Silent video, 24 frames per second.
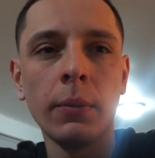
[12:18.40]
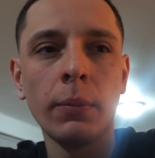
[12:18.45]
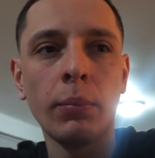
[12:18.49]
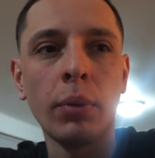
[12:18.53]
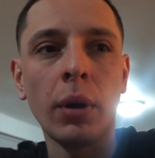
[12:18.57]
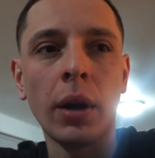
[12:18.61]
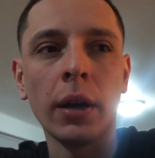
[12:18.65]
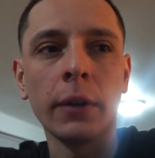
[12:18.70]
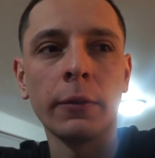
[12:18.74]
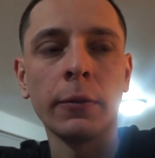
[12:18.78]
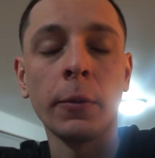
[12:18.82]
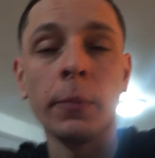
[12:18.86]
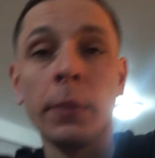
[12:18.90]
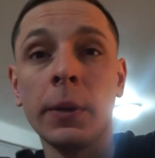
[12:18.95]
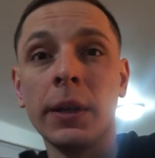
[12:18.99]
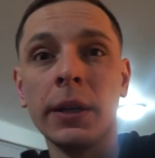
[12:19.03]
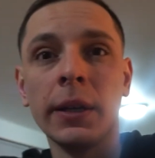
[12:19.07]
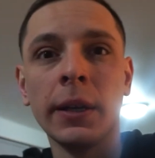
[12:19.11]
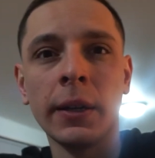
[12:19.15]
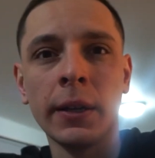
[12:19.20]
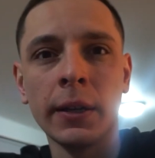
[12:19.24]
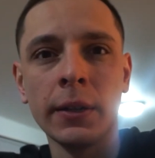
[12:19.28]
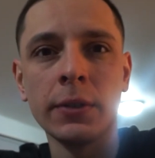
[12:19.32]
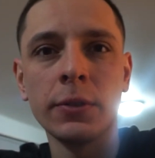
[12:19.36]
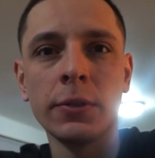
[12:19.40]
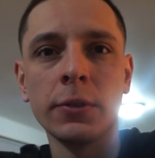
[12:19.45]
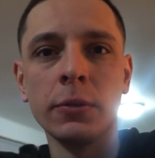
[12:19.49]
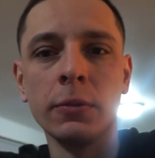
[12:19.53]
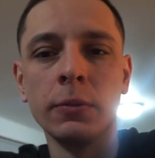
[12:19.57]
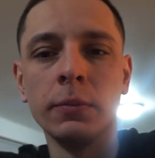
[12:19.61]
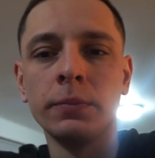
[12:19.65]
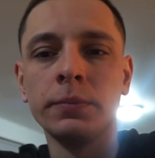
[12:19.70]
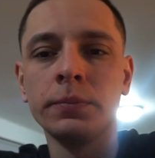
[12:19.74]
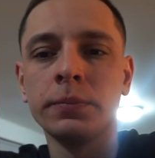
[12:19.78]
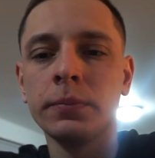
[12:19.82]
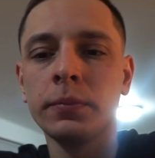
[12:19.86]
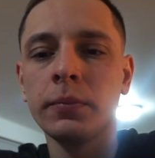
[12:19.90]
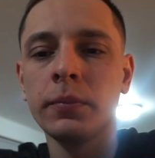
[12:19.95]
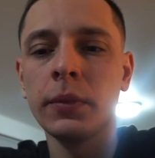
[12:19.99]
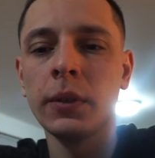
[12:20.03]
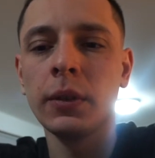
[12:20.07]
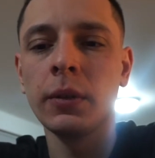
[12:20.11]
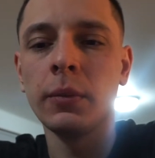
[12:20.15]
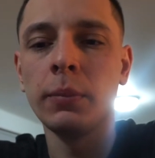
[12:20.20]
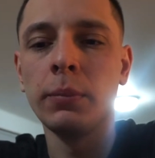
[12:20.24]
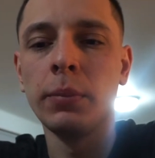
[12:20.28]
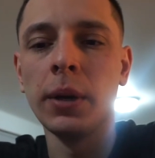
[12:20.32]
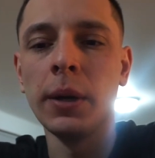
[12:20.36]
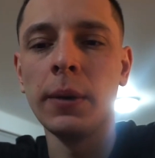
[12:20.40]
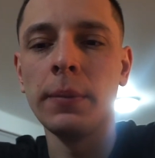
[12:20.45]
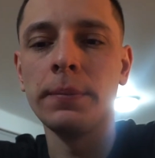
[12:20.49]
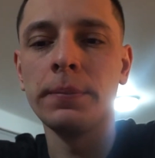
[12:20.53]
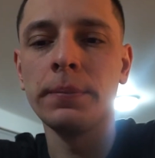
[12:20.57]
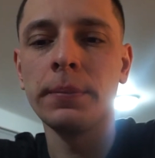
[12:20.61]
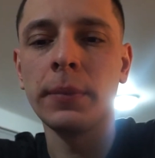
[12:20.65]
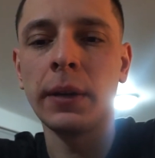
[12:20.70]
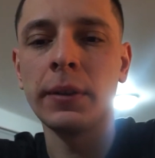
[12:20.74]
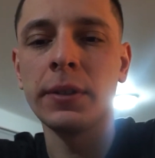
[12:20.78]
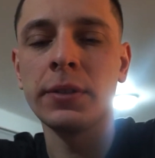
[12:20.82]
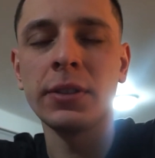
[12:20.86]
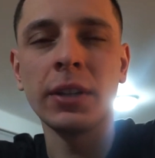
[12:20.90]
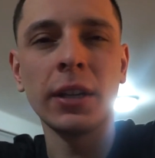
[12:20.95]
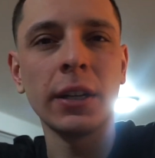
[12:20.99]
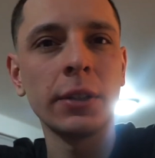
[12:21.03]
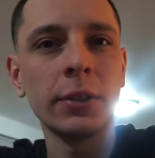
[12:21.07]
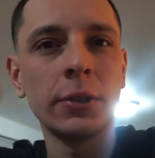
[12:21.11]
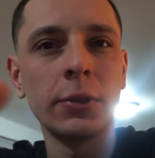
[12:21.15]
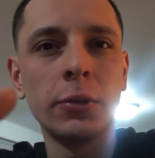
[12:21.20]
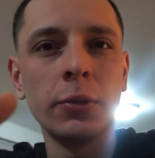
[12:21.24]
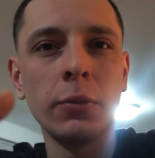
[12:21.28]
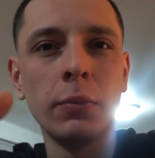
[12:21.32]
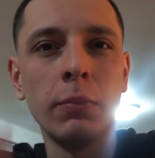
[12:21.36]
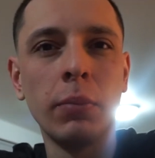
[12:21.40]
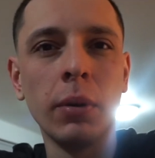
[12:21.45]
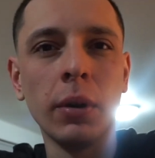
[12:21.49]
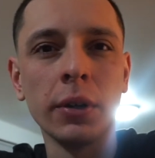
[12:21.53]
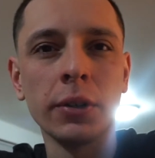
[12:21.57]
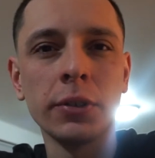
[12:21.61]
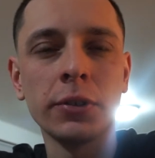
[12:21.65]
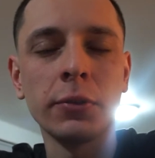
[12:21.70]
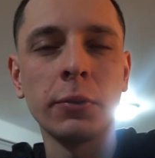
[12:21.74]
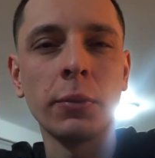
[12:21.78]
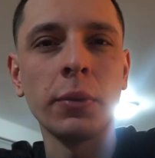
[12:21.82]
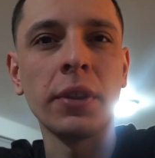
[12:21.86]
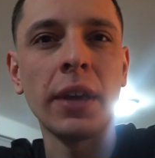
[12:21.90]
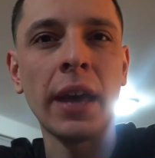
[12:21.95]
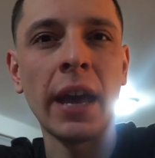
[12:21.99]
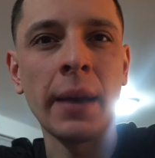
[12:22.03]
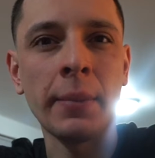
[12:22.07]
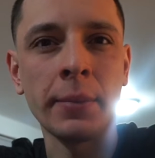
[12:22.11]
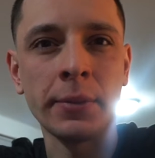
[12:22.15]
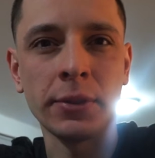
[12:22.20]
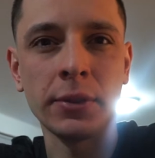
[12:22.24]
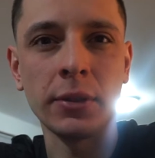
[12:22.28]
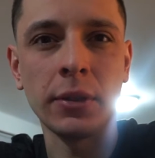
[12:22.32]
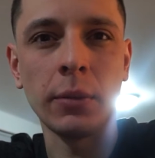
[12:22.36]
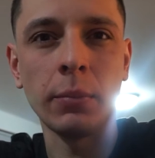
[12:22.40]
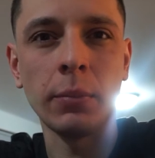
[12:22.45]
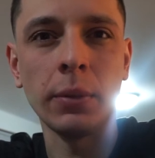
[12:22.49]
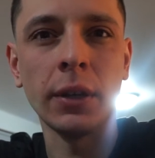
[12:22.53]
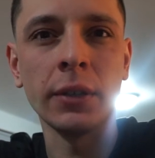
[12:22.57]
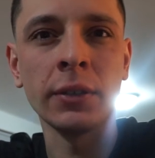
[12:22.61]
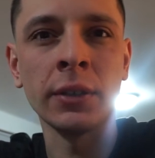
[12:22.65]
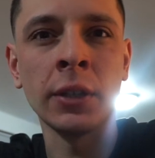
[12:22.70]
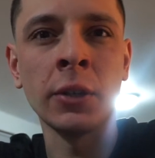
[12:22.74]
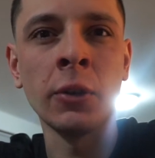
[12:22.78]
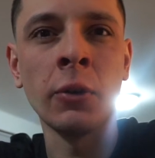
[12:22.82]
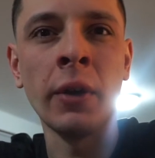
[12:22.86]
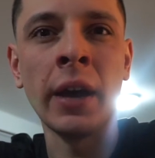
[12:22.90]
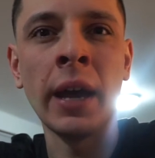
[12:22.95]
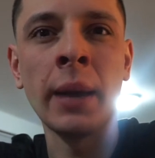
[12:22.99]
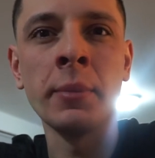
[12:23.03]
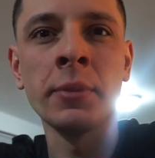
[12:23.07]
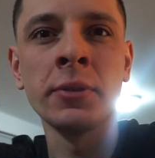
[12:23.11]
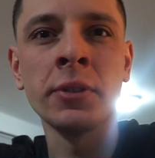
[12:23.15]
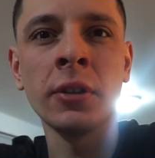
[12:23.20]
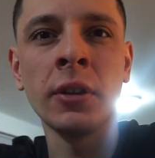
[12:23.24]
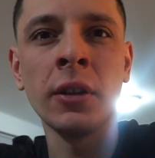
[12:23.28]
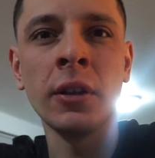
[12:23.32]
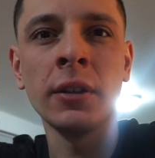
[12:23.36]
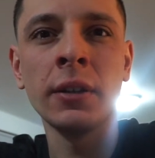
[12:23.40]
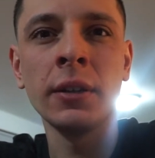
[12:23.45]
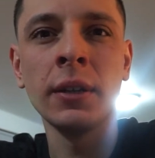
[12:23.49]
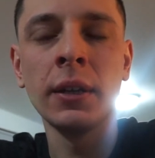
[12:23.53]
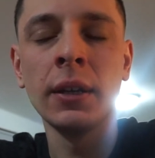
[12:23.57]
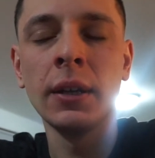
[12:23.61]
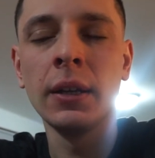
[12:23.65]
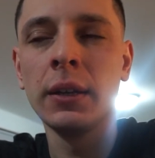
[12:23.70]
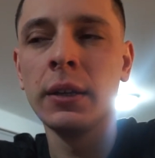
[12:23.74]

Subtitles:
product for me to get into. But I decided to do books with Amazon because I know Amazon